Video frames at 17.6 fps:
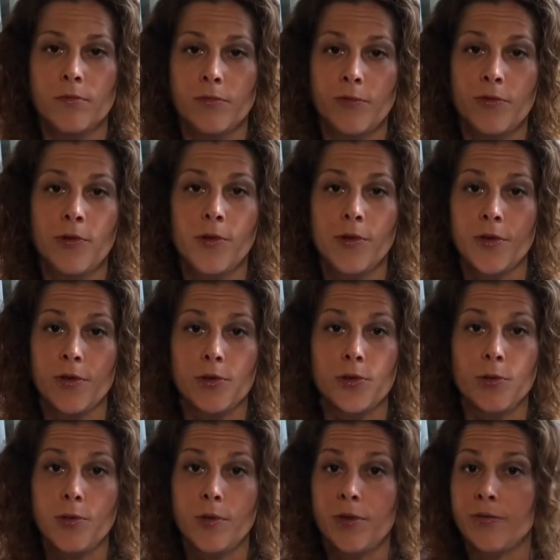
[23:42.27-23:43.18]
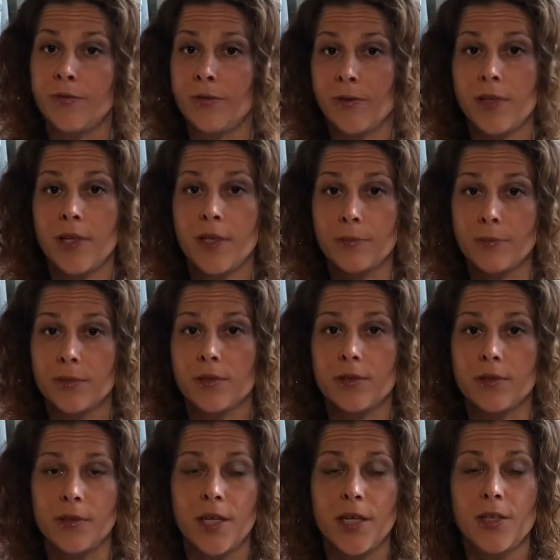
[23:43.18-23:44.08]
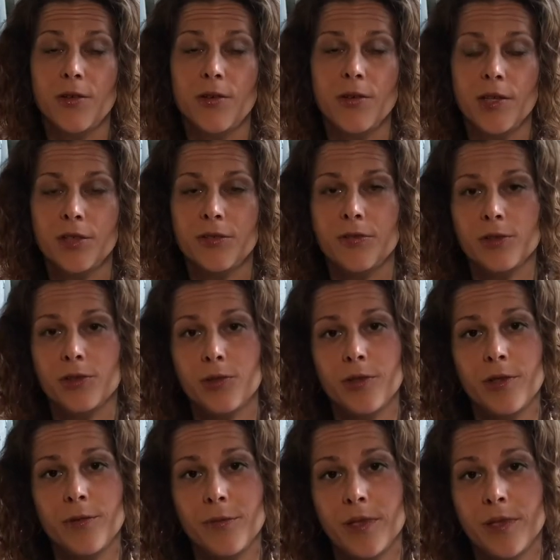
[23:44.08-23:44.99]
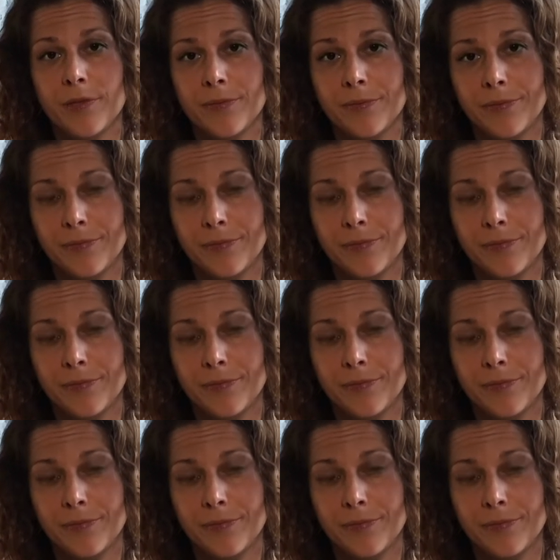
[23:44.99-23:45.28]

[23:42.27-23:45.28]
for the Twin Flames. Thank you guys for joining me.